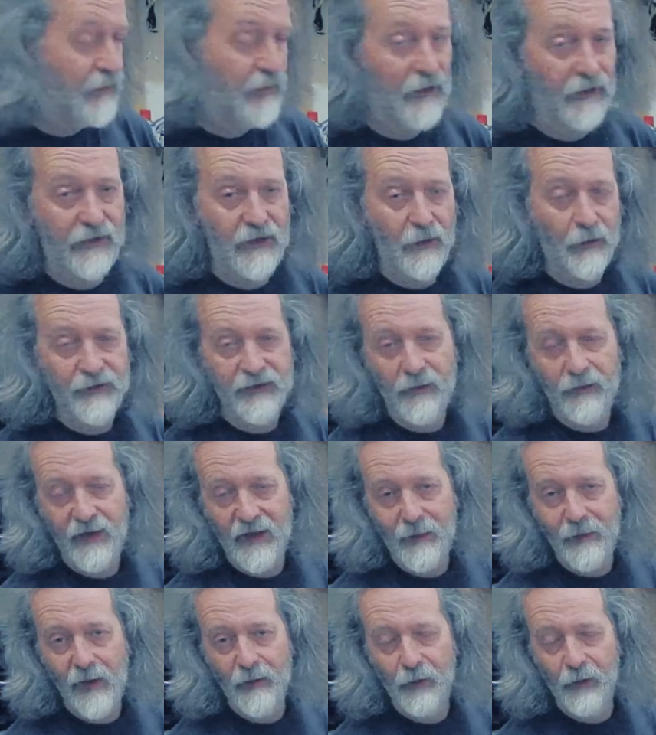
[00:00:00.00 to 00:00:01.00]
if you want
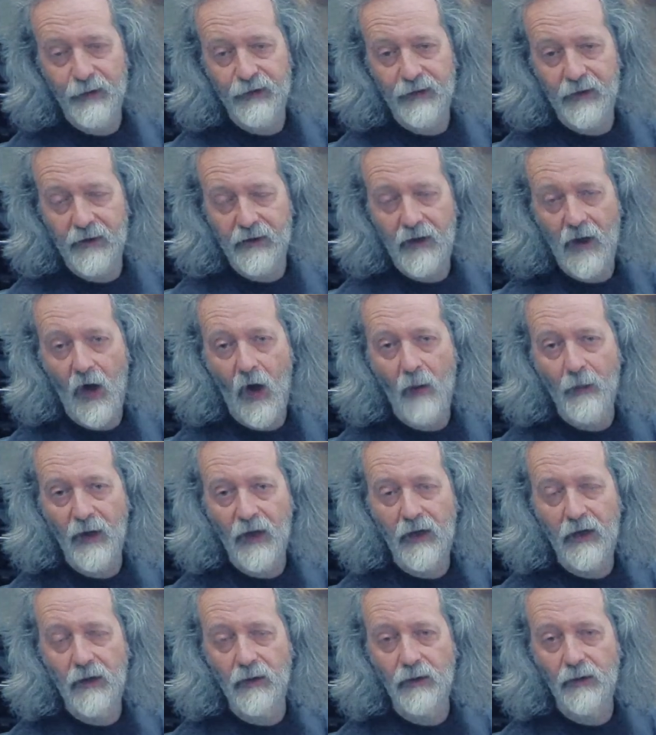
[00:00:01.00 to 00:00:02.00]
something a bit more sort of calm
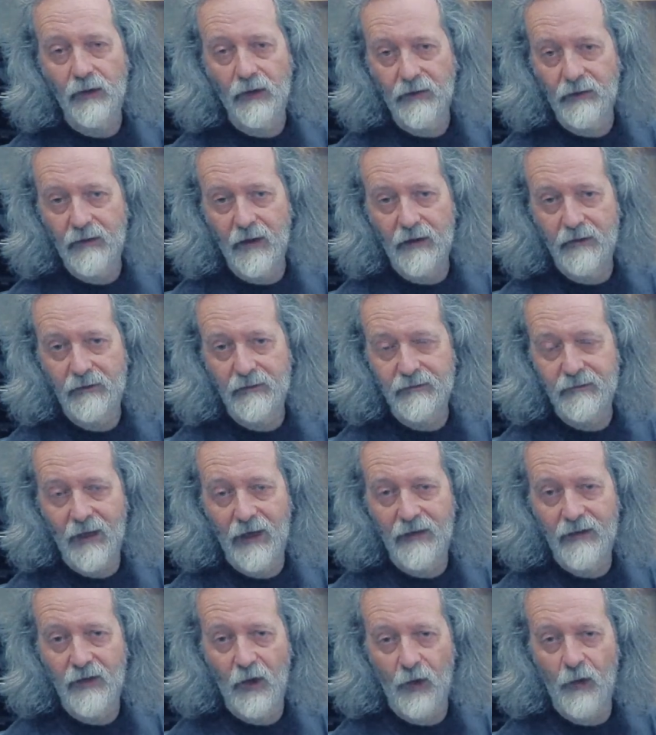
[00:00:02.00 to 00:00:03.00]
and cool and
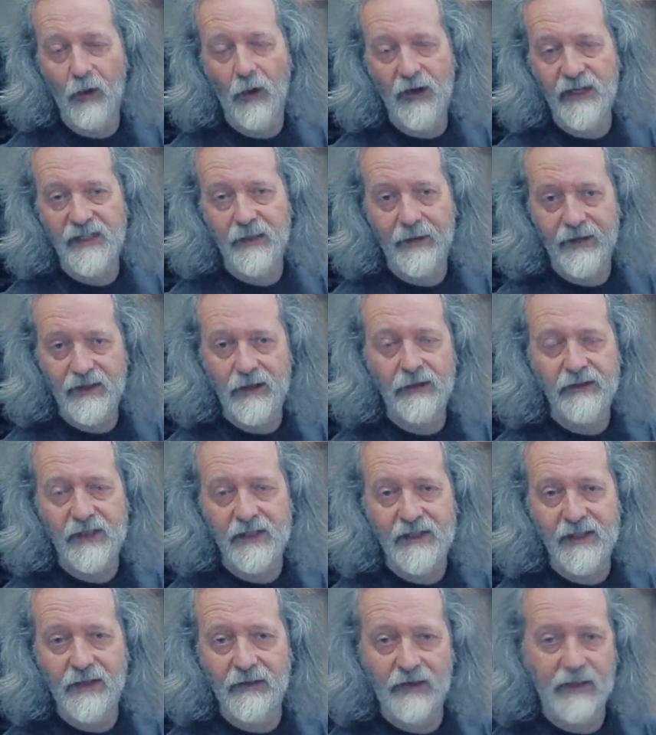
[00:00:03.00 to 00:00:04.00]
not quite so
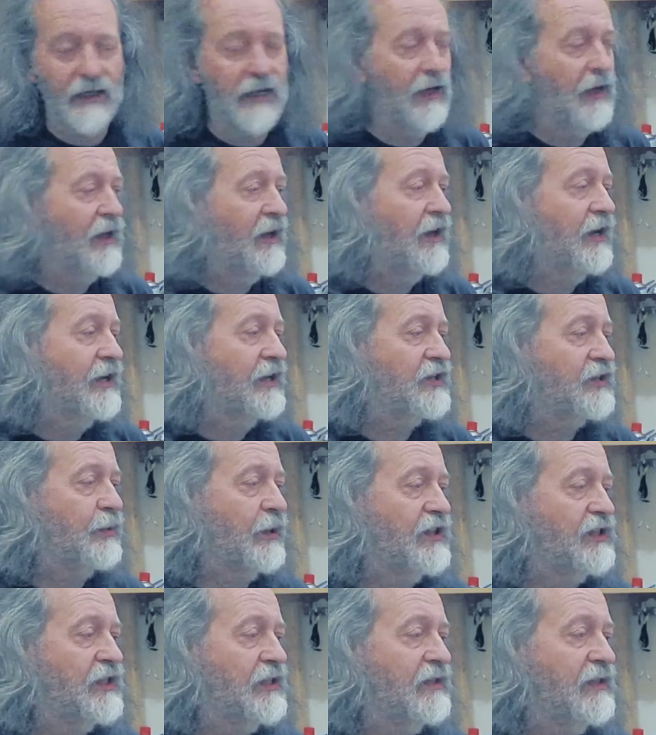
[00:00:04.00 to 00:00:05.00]
exotic sounding,
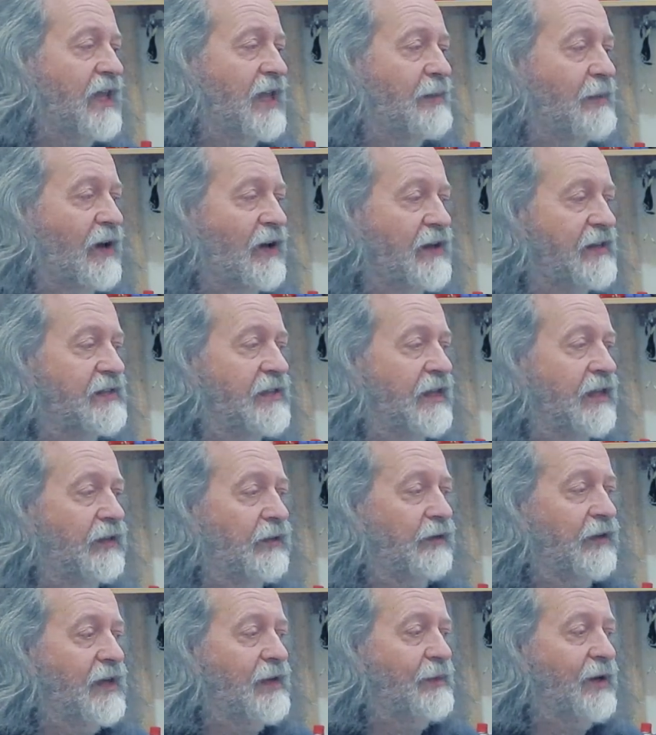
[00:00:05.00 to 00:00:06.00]
switching the E minor 6
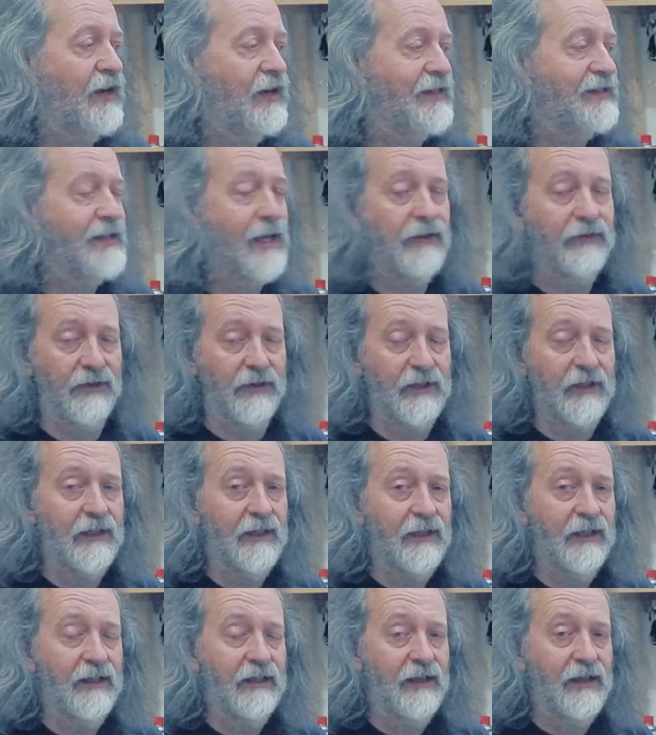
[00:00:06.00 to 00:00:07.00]
for an E minor 7
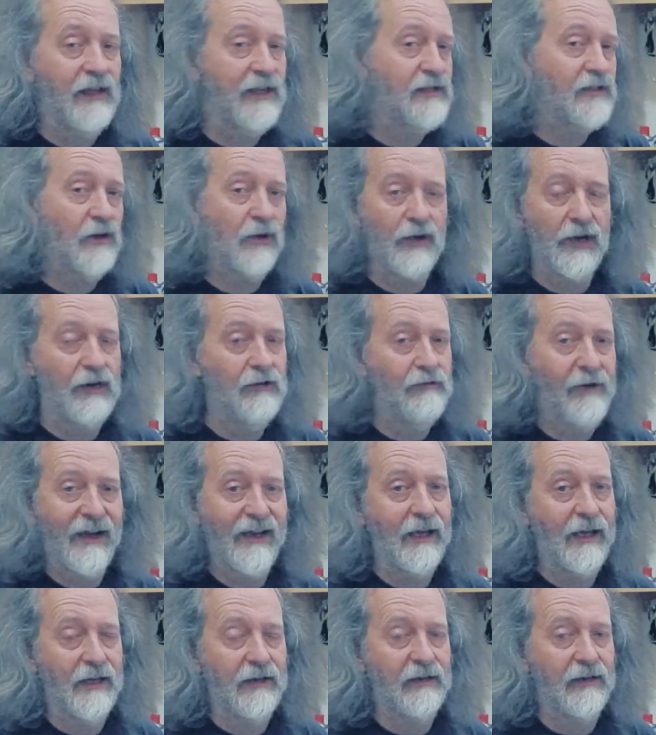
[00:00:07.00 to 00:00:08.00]
is not going to
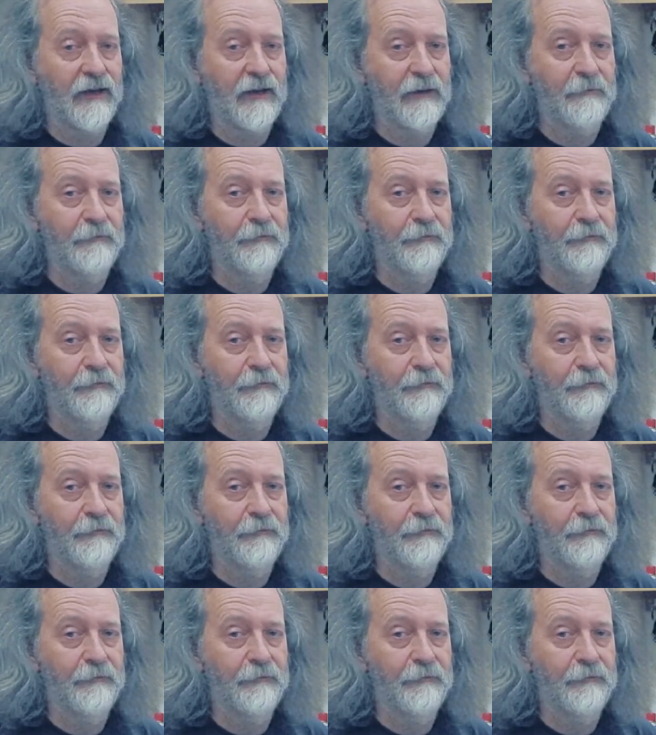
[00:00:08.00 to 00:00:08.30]
wreck anything.